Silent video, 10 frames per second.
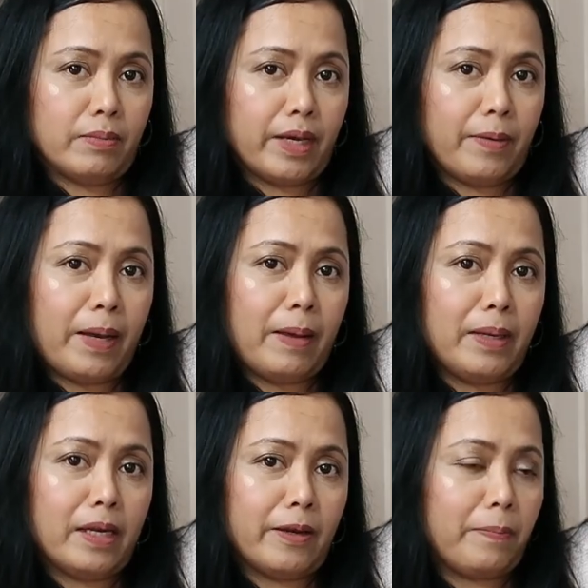my
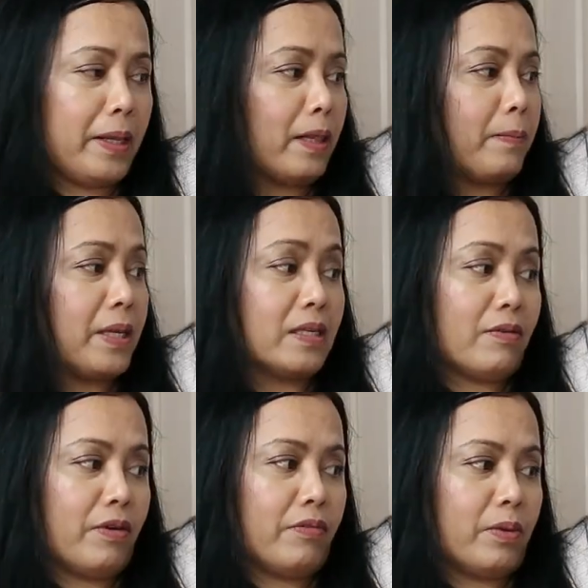family in the Philippines.
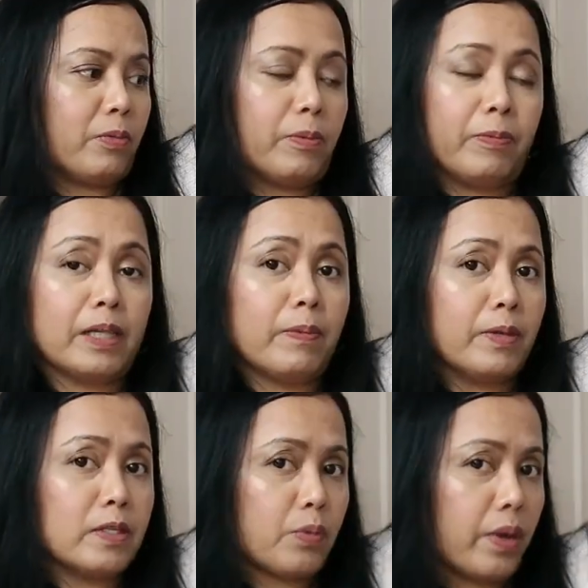Perfect for
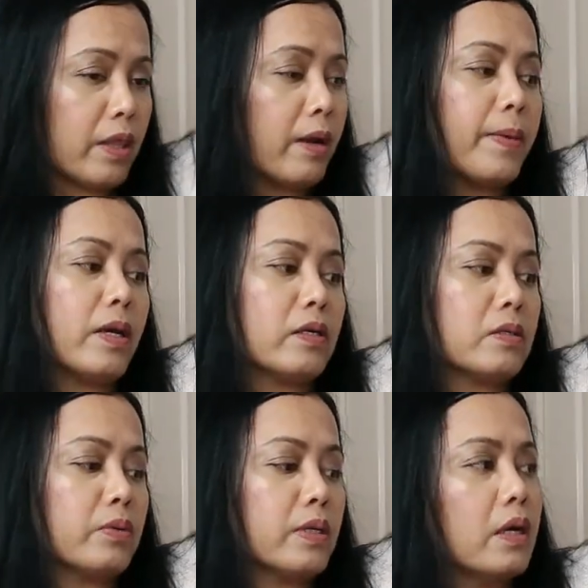Philippines weather
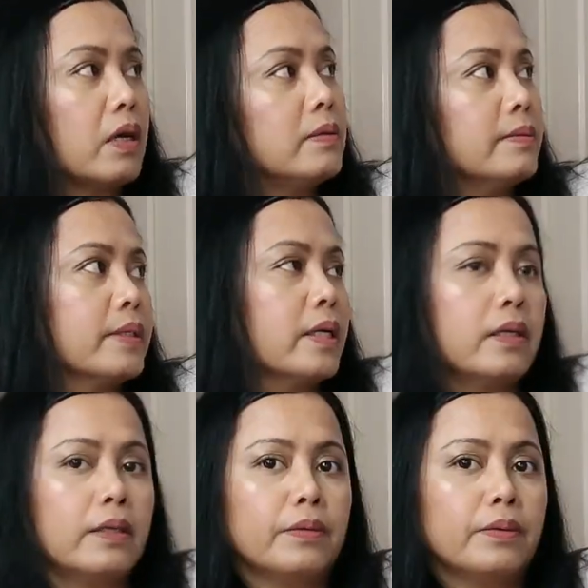because we got
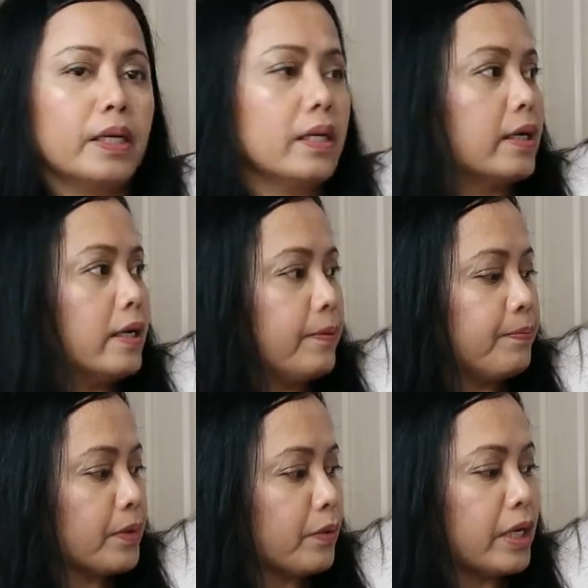
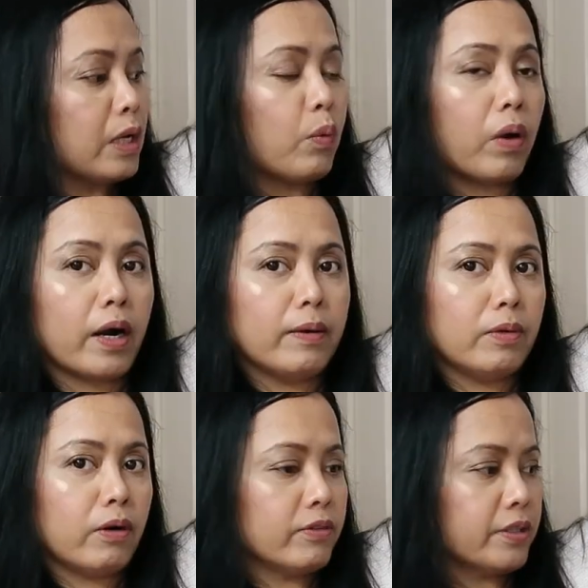really
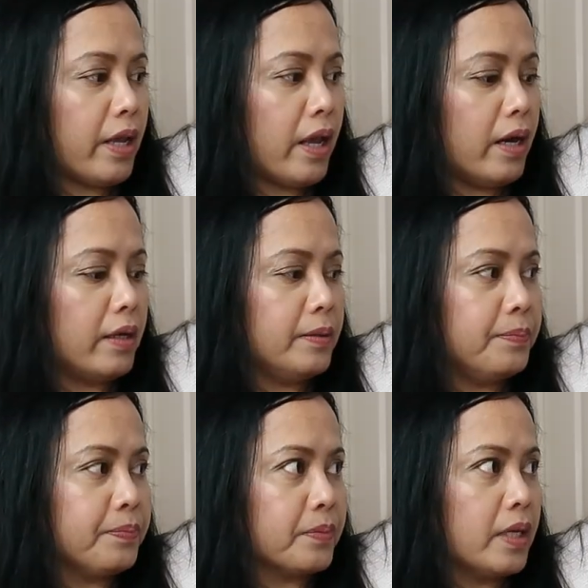warm over there.
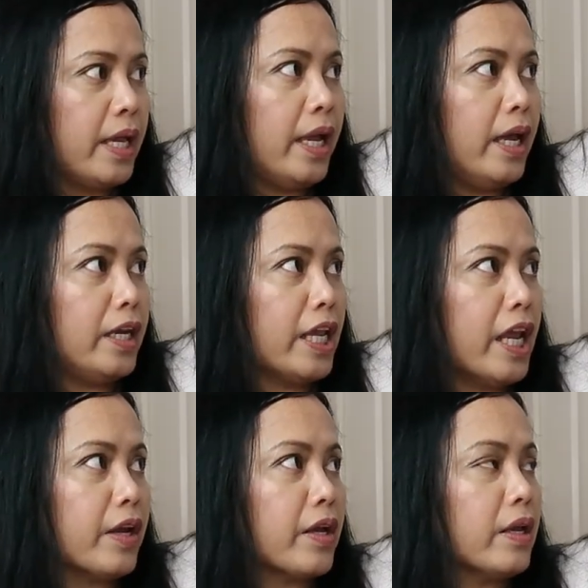And
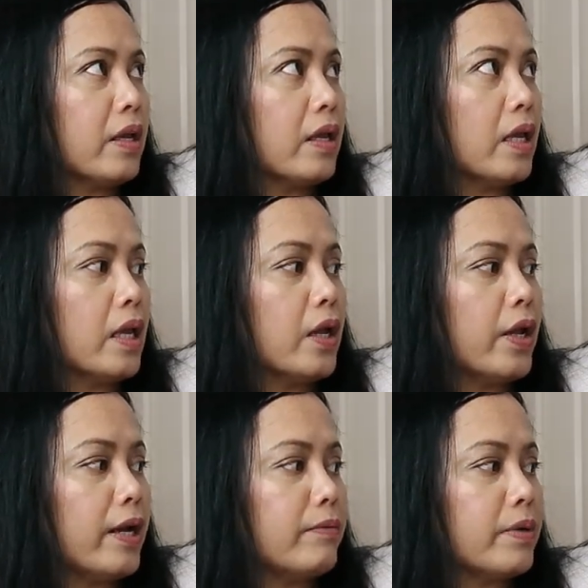here you
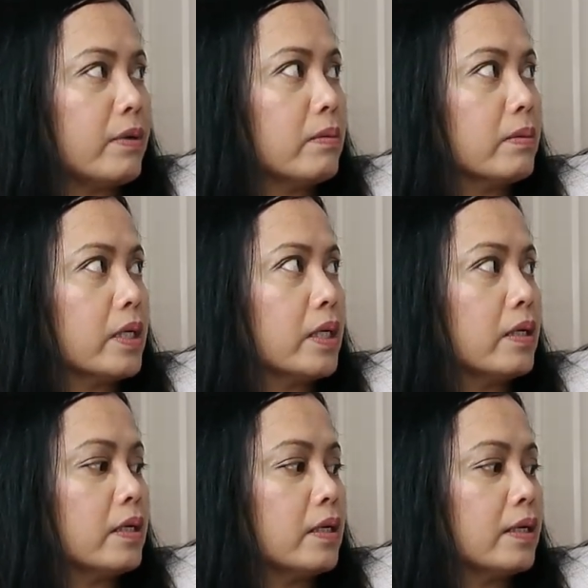can probably,
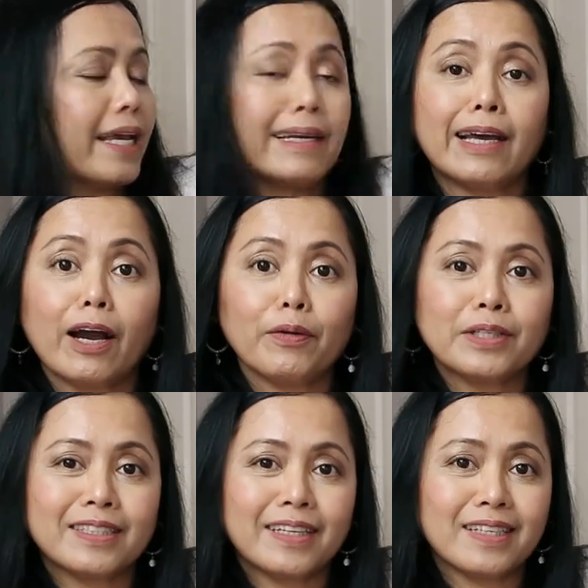like now
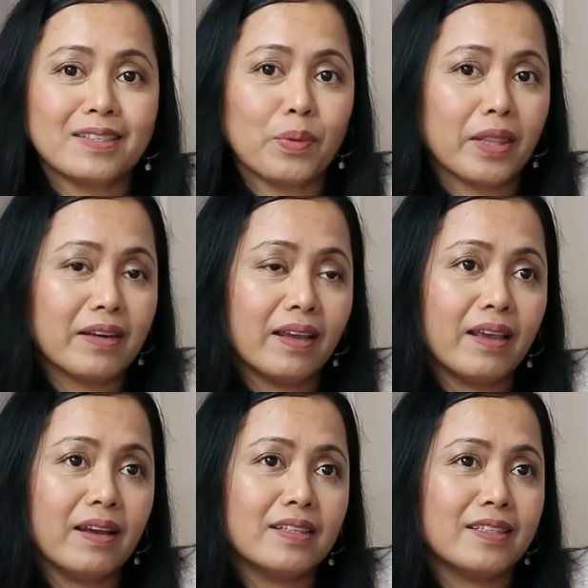it's nice weather
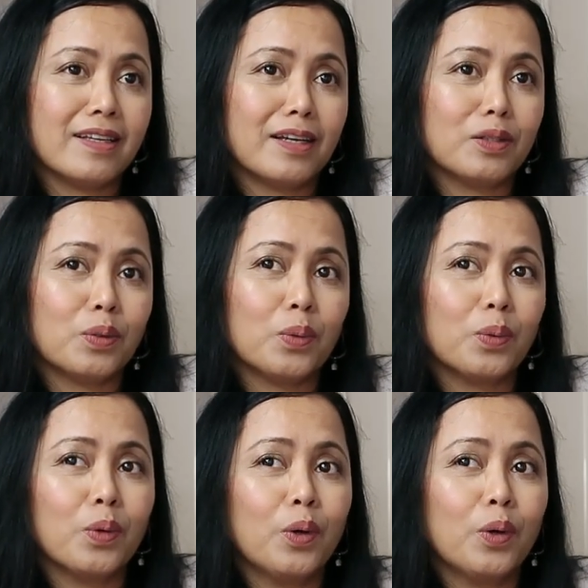here. It's not too